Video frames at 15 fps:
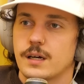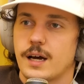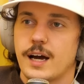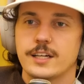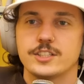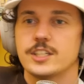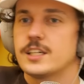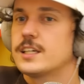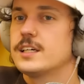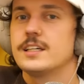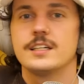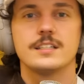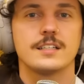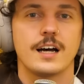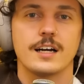Hide your
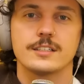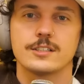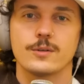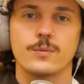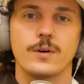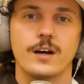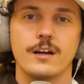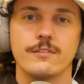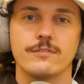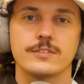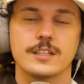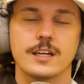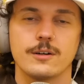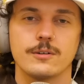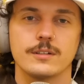kids, hide your wife.
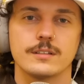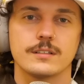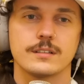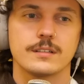Is that